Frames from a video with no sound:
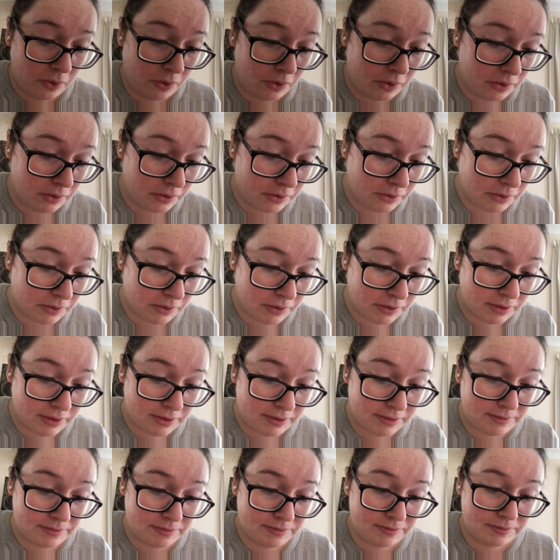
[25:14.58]
Oh,
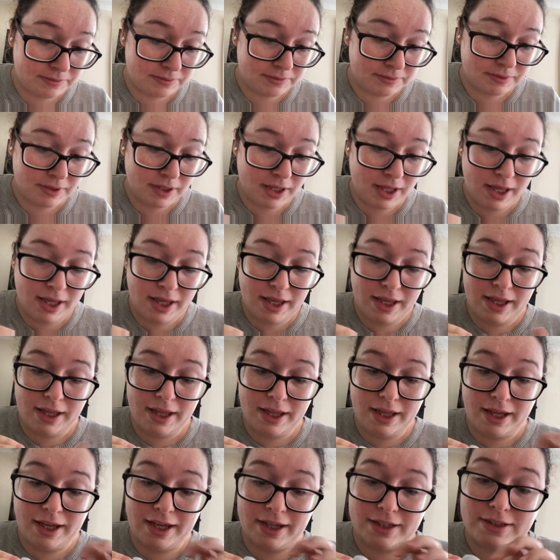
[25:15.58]

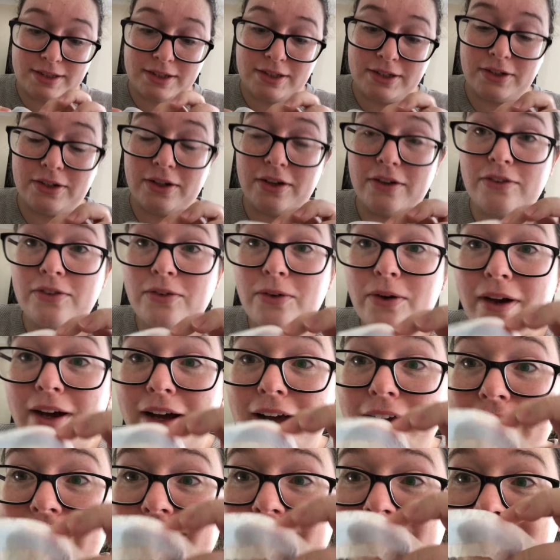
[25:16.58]
that took off
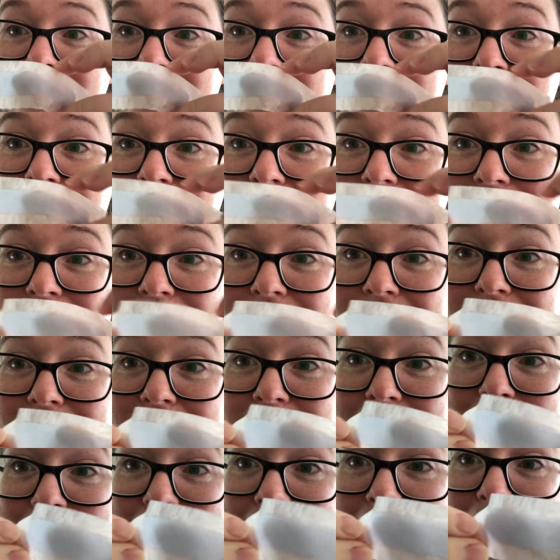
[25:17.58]
quite, I don't know if you can
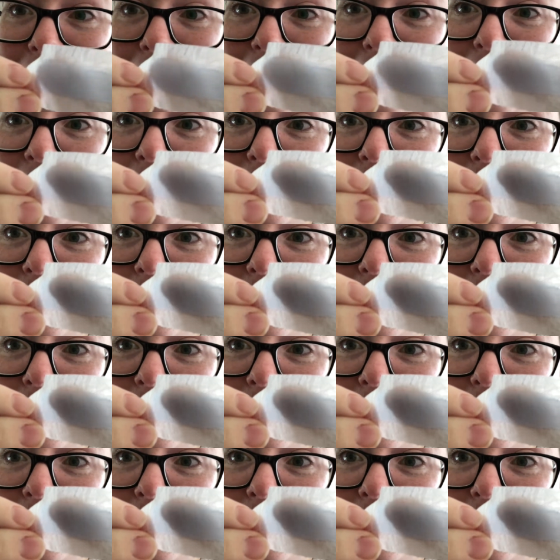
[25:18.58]
see that.